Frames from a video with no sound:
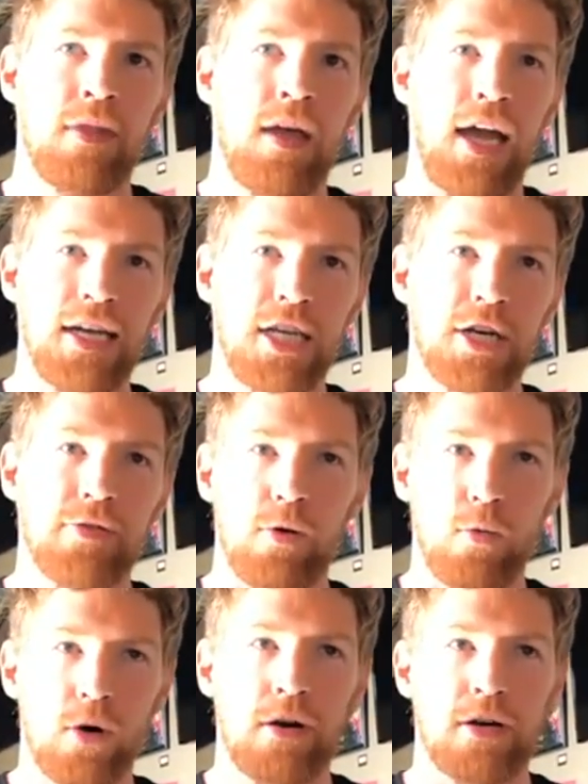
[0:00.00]
itinerant
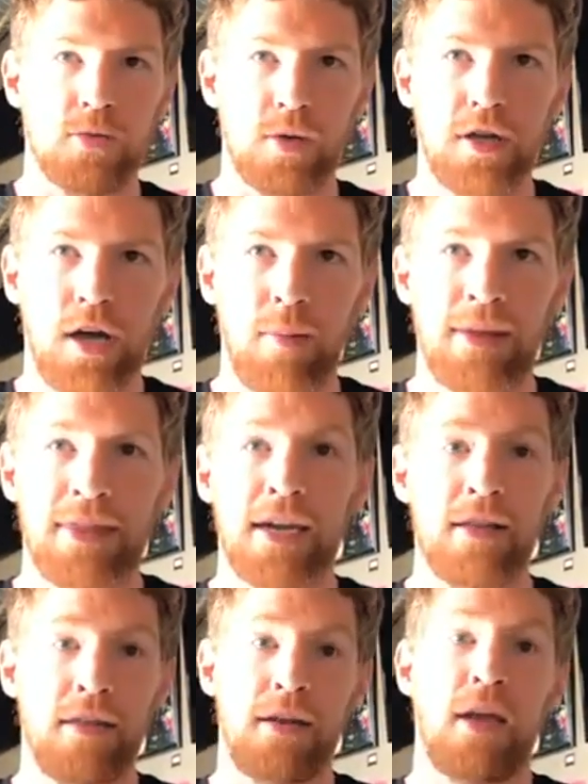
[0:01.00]
workers would come at the
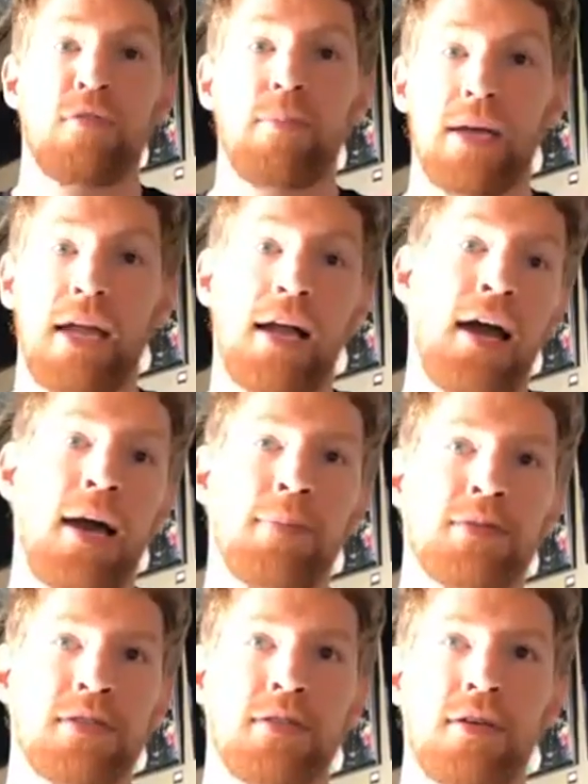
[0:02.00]
end of the day from picking
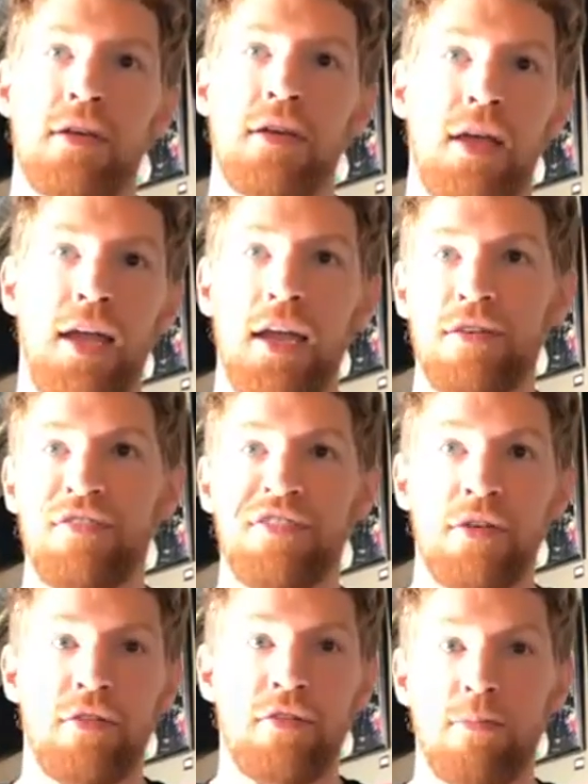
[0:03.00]
hops and
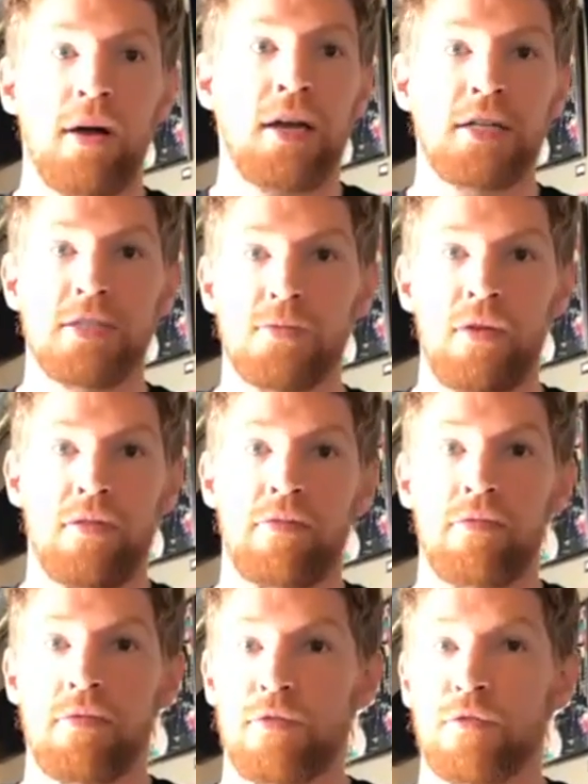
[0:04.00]
fill their buckets with
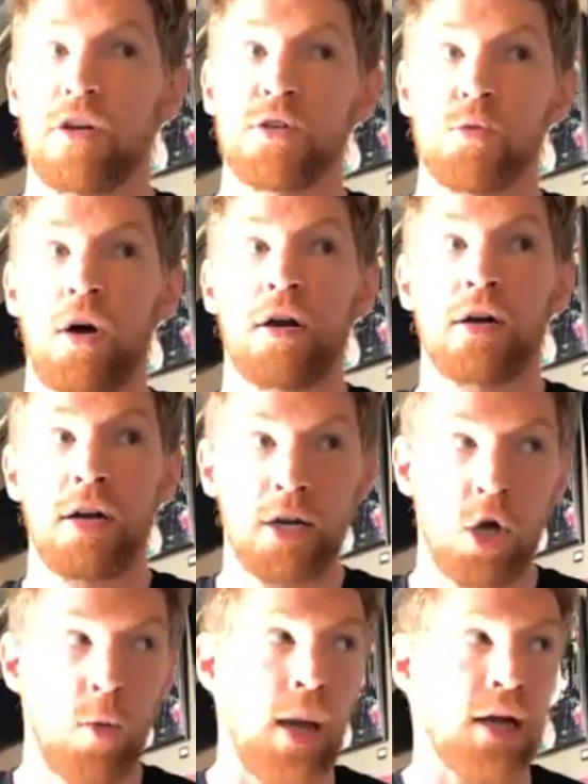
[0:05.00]
fresh water and
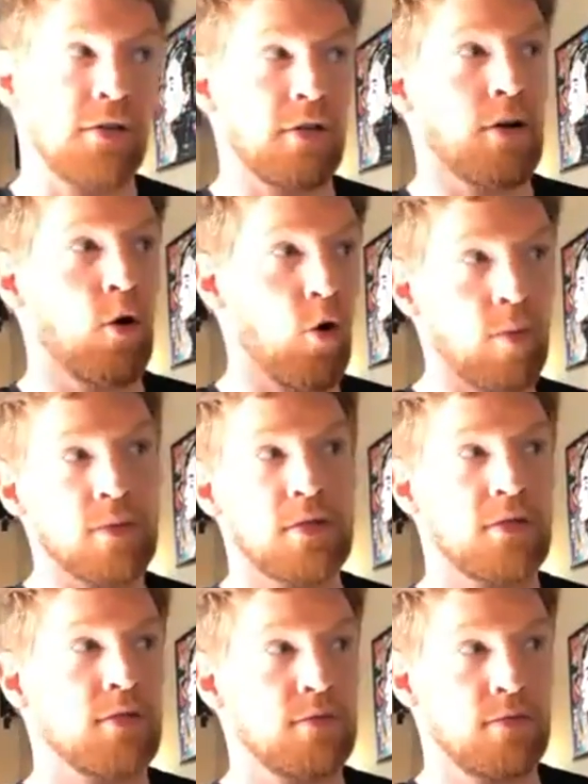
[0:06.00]
go back to their homes